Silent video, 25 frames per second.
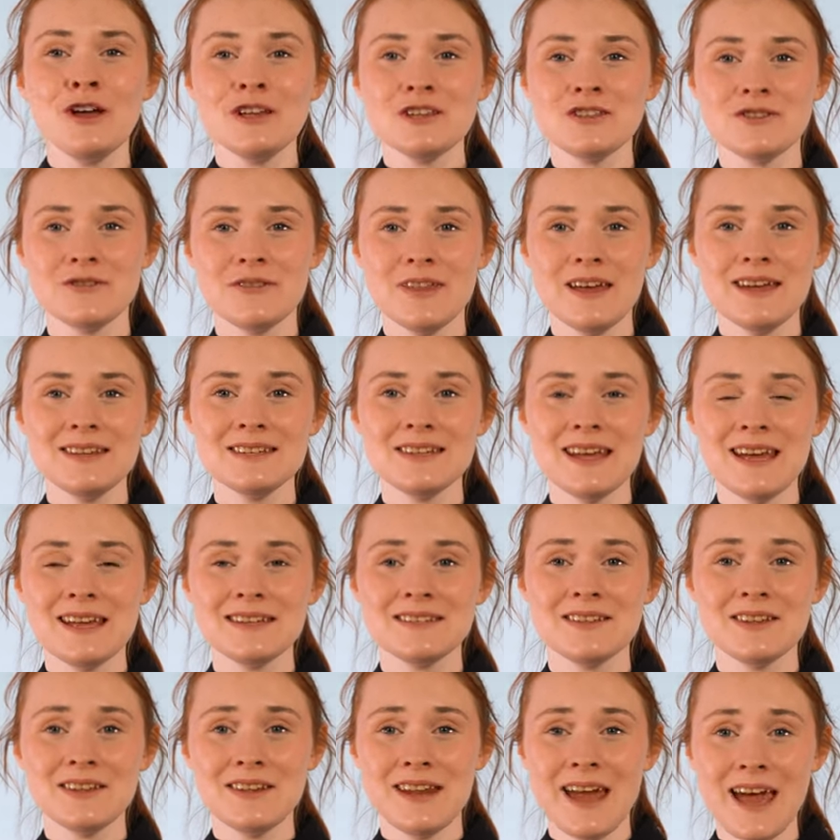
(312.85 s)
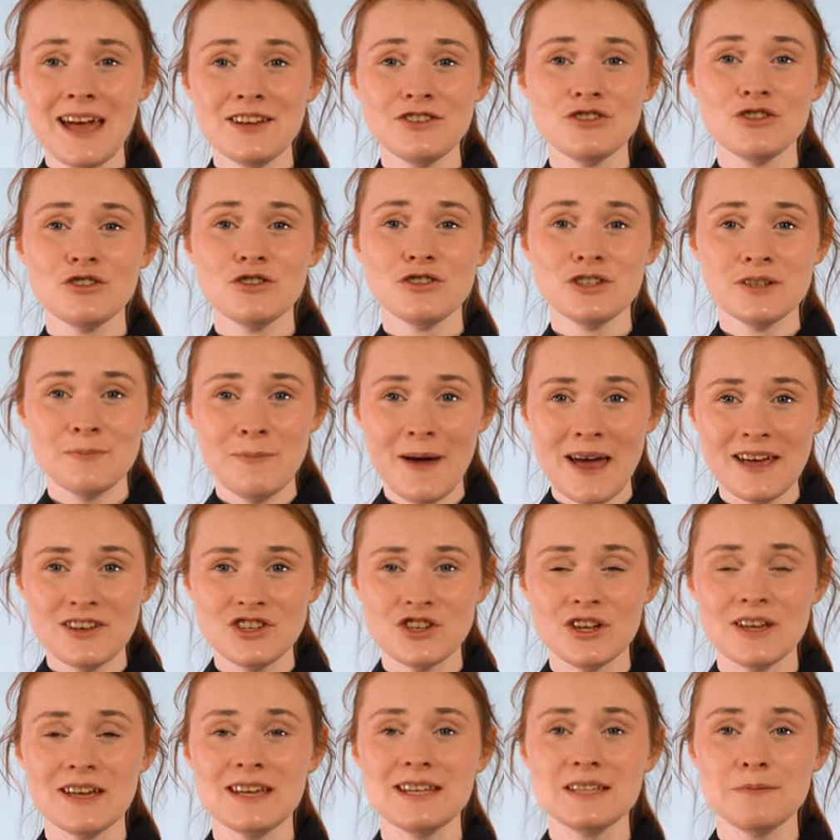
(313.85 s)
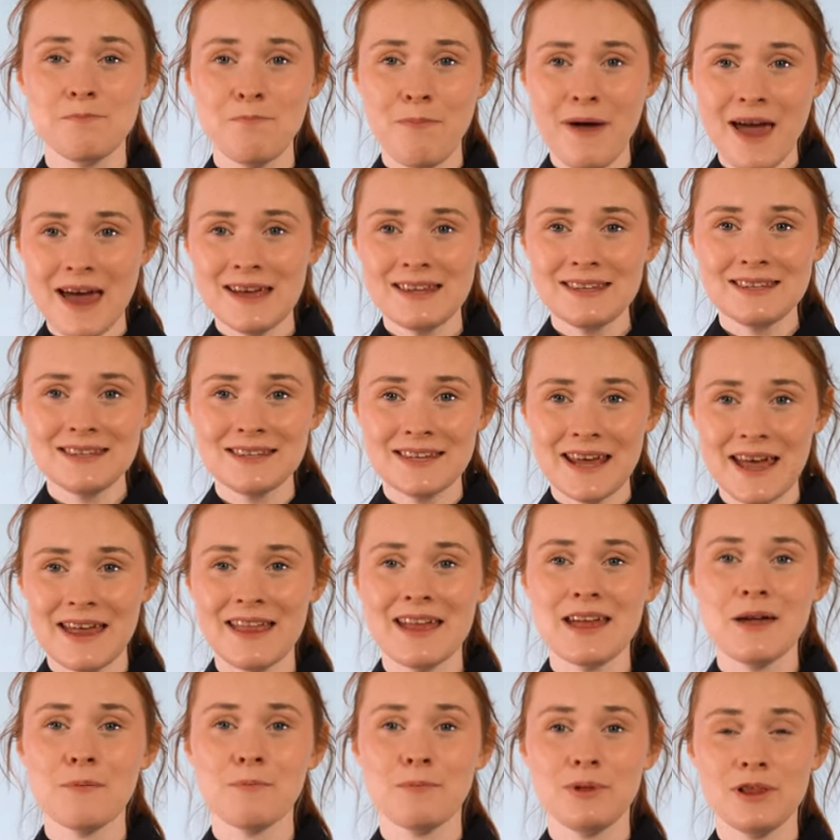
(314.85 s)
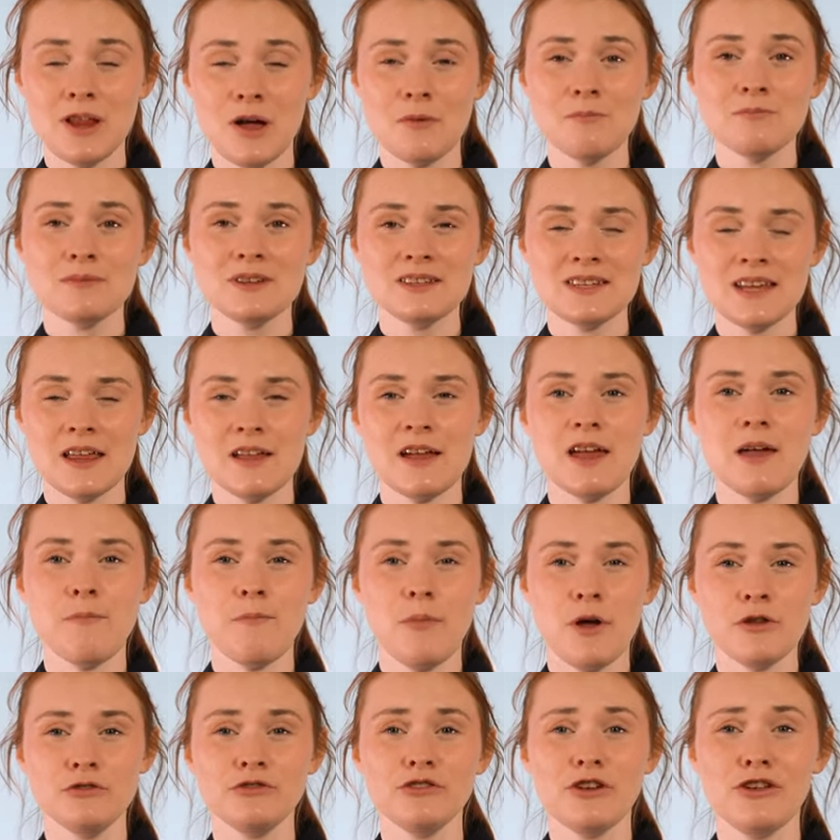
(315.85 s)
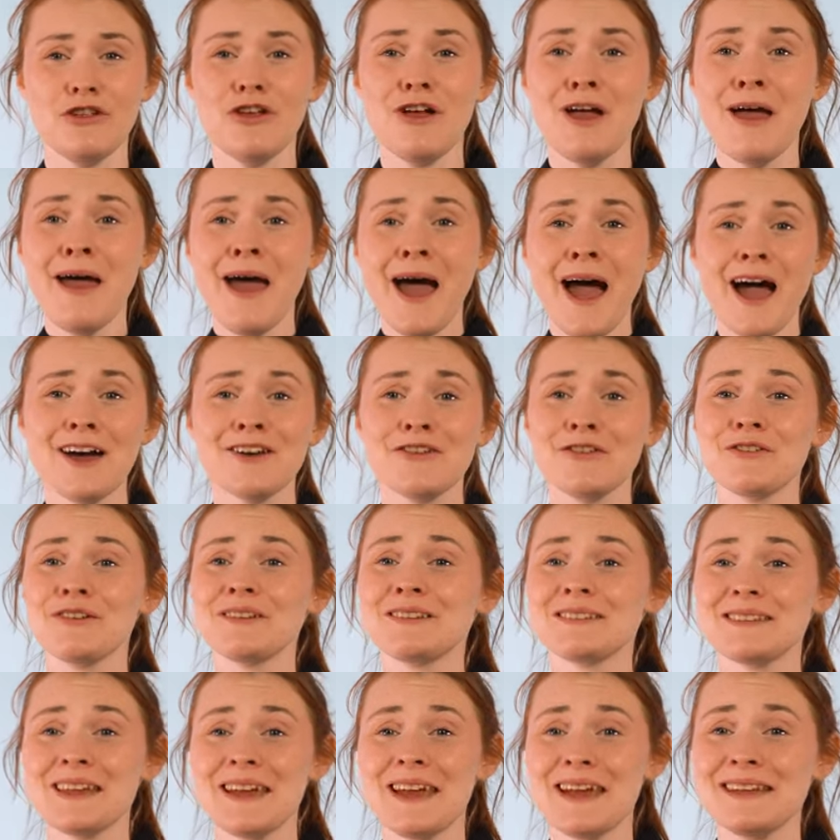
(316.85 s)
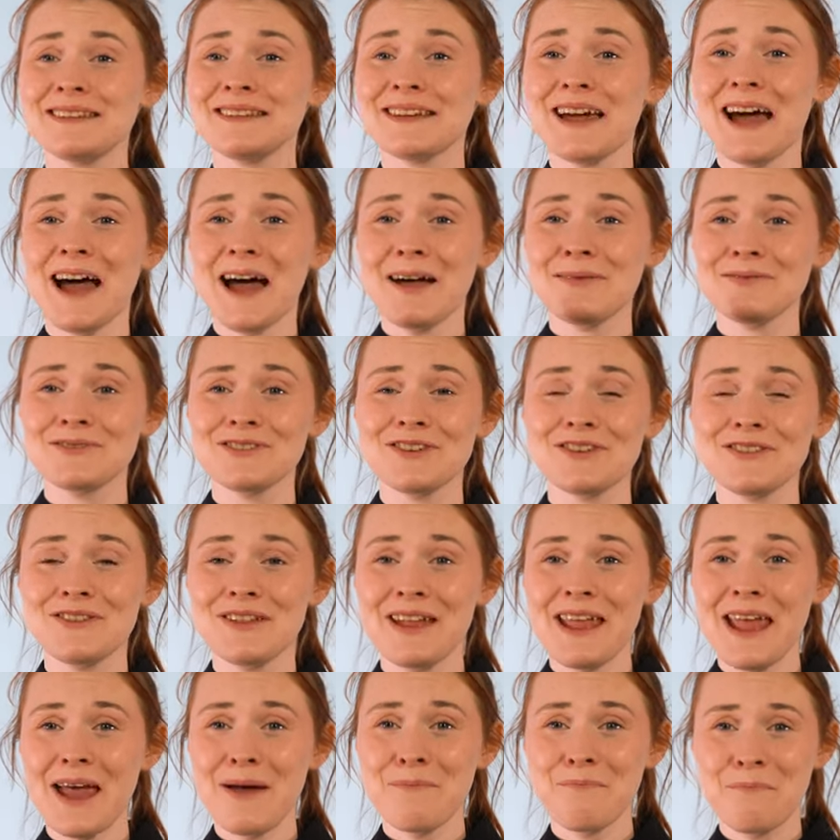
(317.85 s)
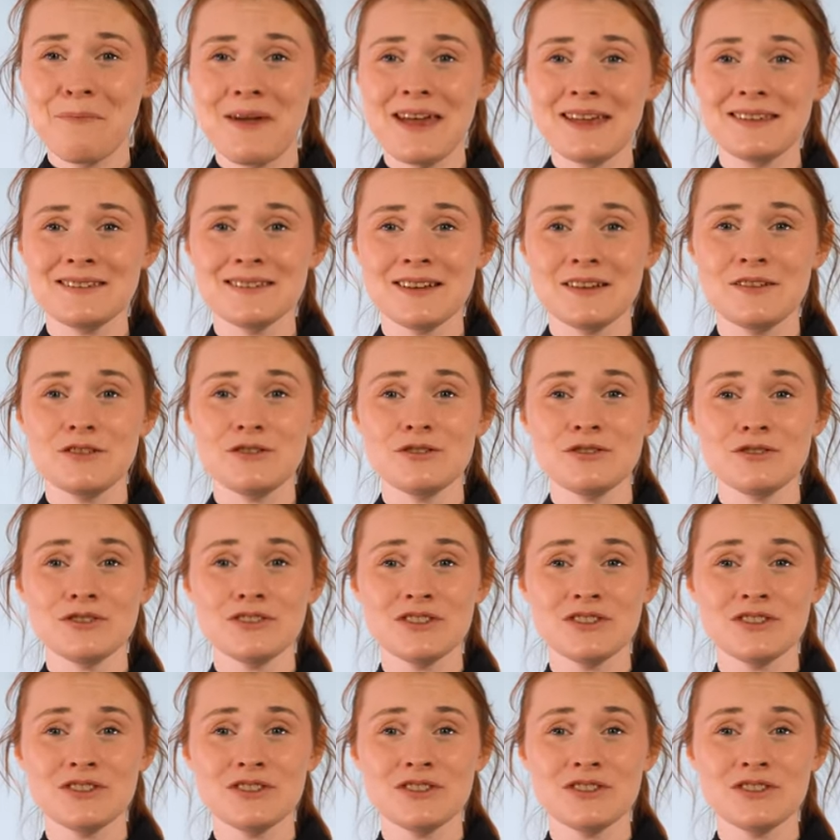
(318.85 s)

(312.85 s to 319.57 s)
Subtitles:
So this is the Nature Specialties best-selling Plum Silky bundle, and honestly, it's absolutely amazing.